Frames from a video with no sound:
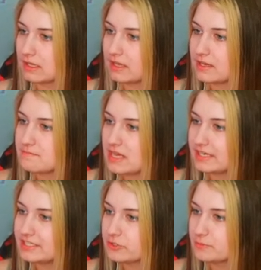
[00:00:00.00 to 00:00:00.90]
I'm a
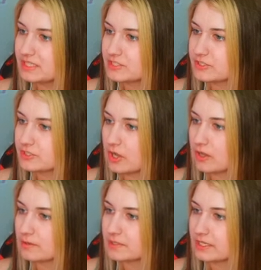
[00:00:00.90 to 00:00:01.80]
little bit
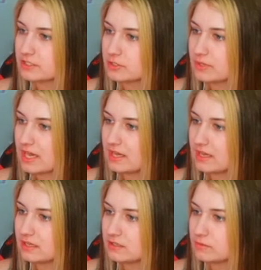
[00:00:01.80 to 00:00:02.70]
stuck, but that's
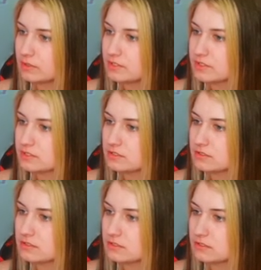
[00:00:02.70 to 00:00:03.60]
okay. What is...
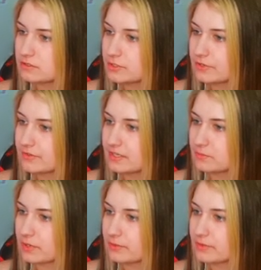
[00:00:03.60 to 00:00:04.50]
Do your thing,
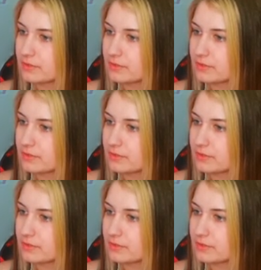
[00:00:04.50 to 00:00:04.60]
bro.